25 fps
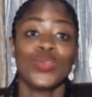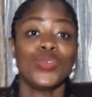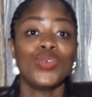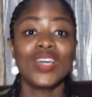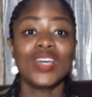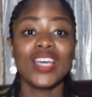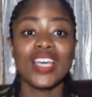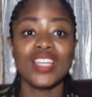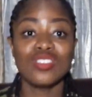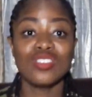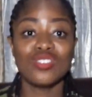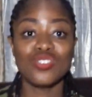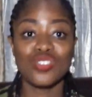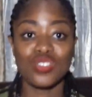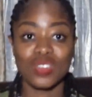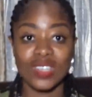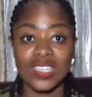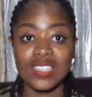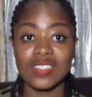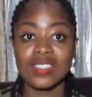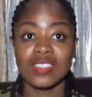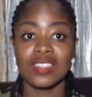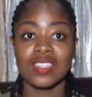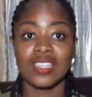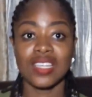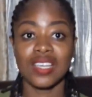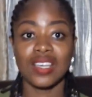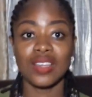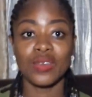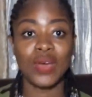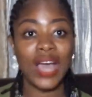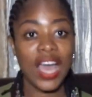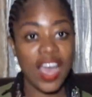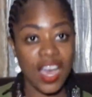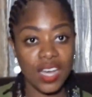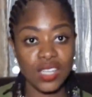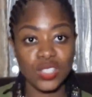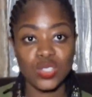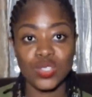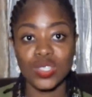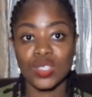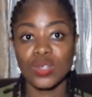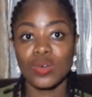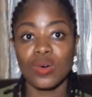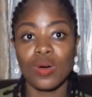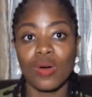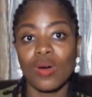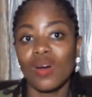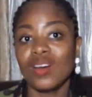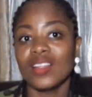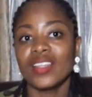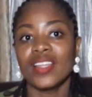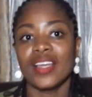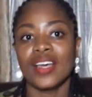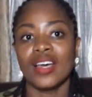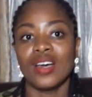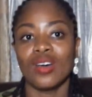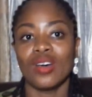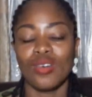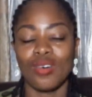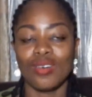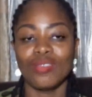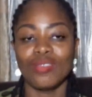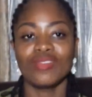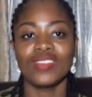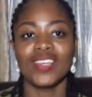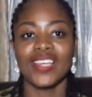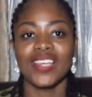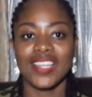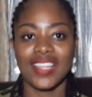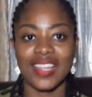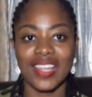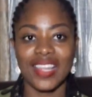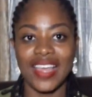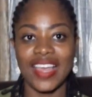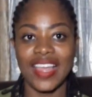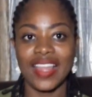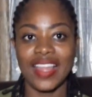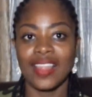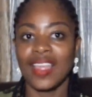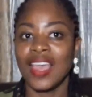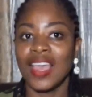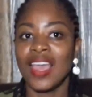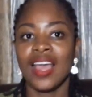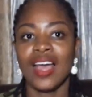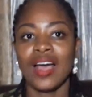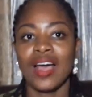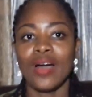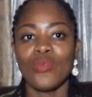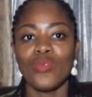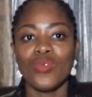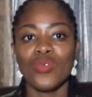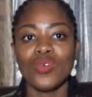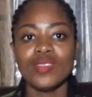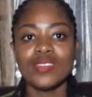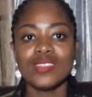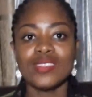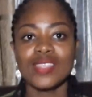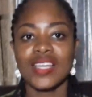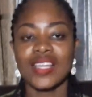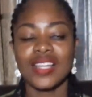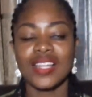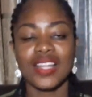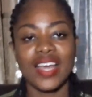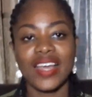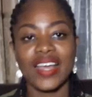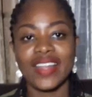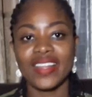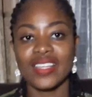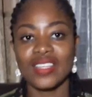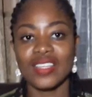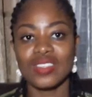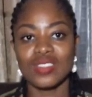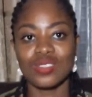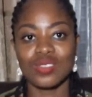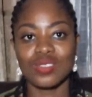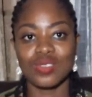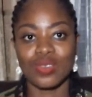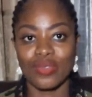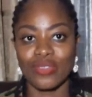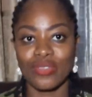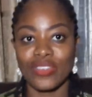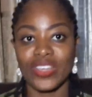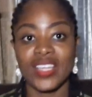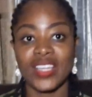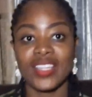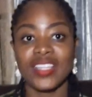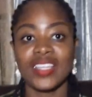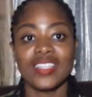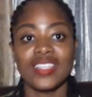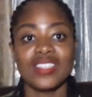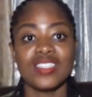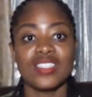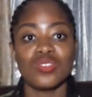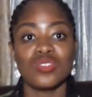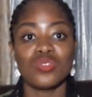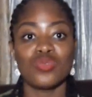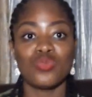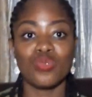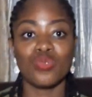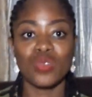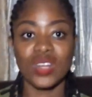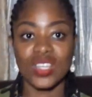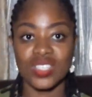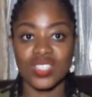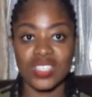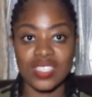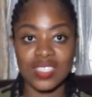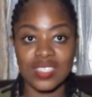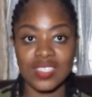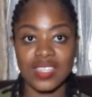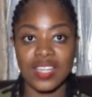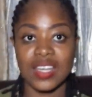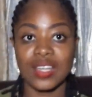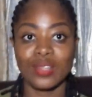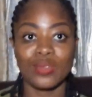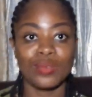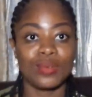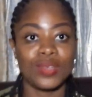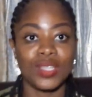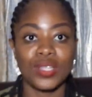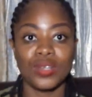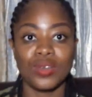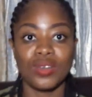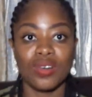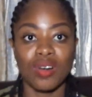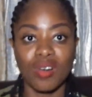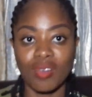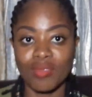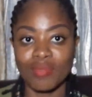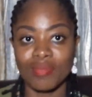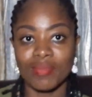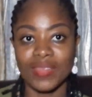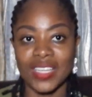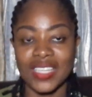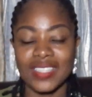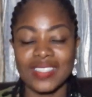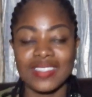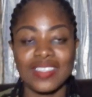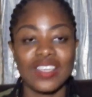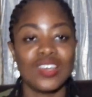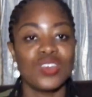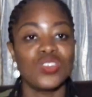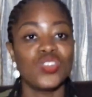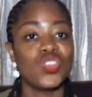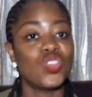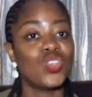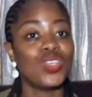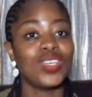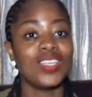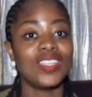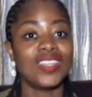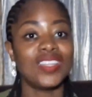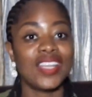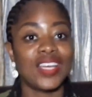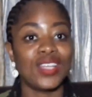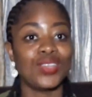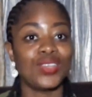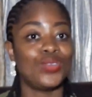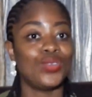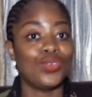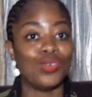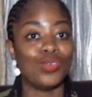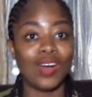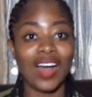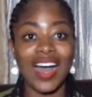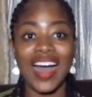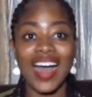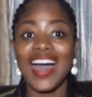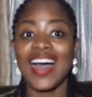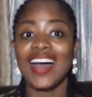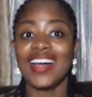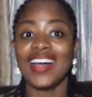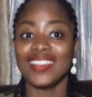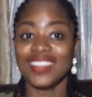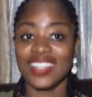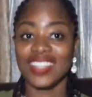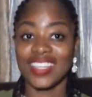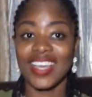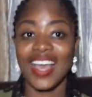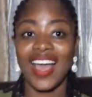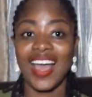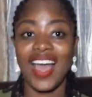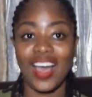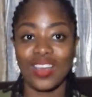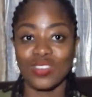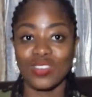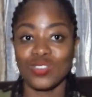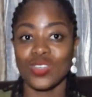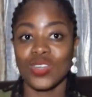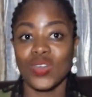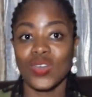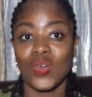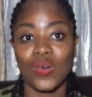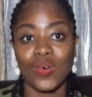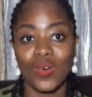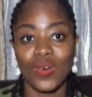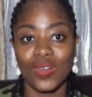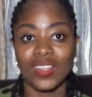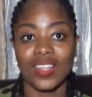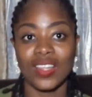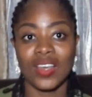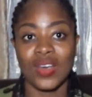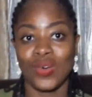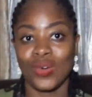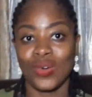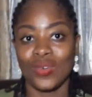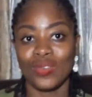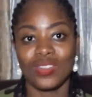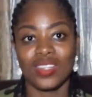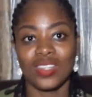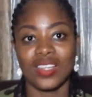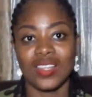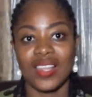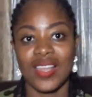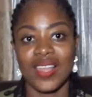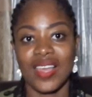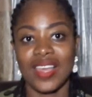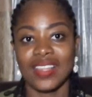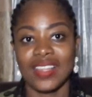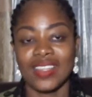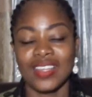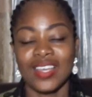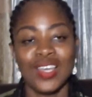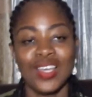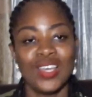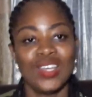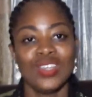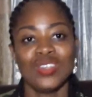you can trace the actual owner of a land. And once a land is surveyed, it is registered with government, showing that you are the actual owner of the land.